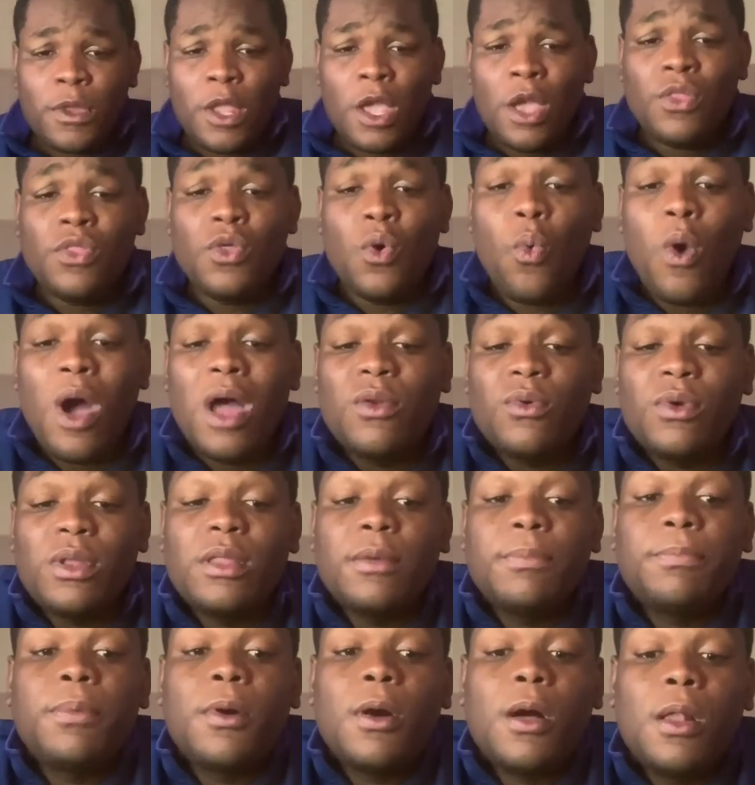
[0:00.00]
the one with
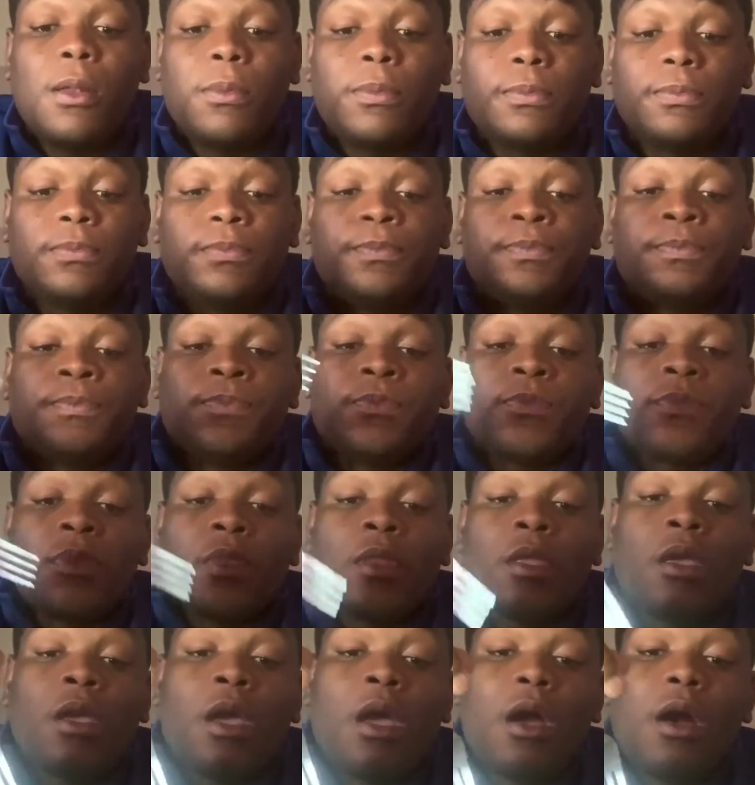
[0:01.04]
the pulp.
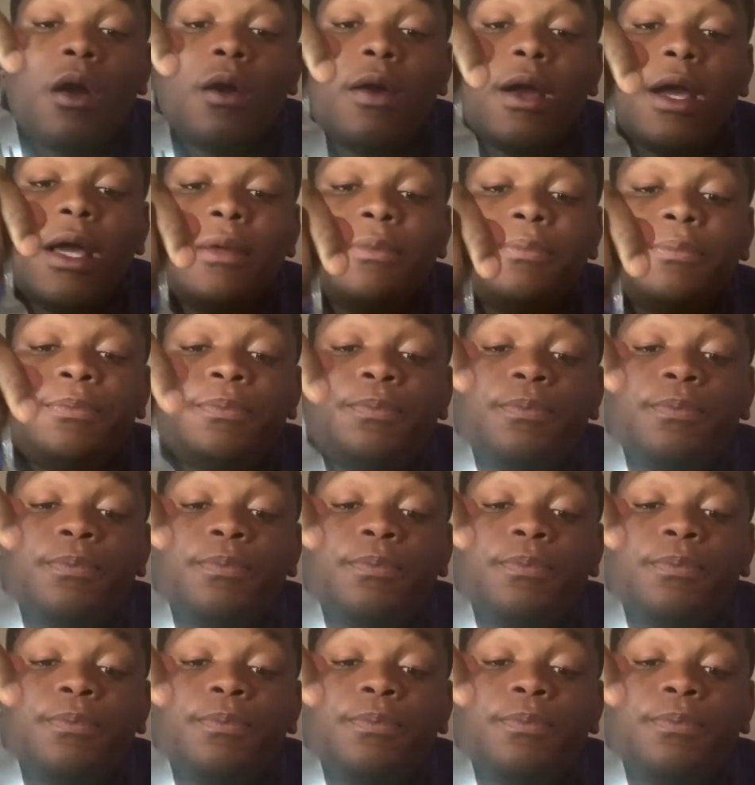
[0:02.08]
All right,